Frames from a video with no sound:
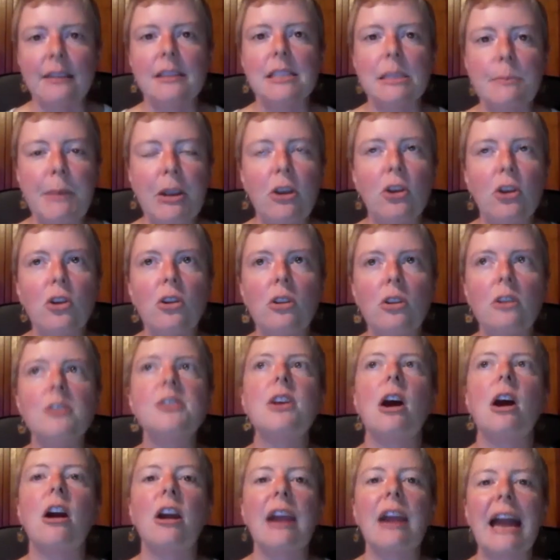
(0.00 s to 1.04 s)
the spiracles
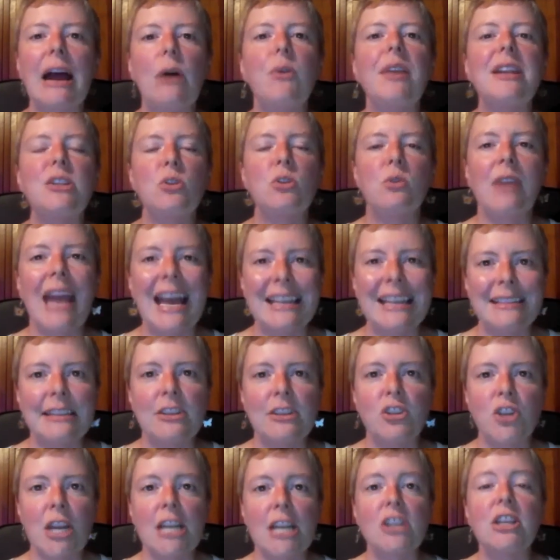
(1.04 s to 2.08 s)
are how they do gas
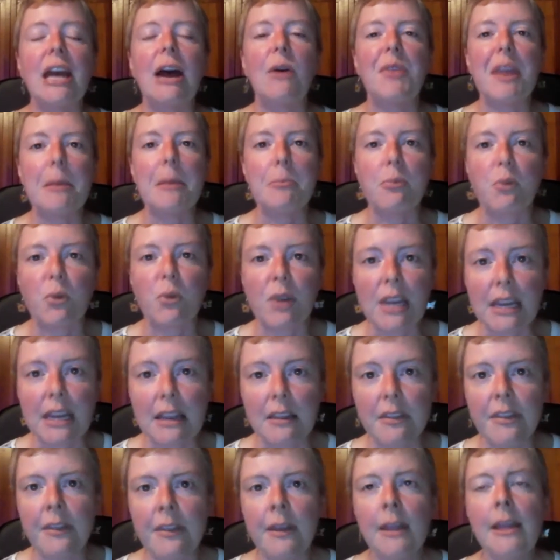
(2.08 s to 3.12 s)
exchange, how they
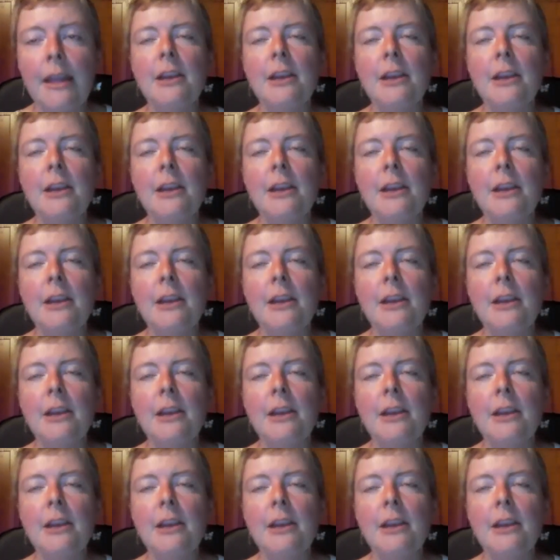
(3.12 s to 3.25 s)
breathe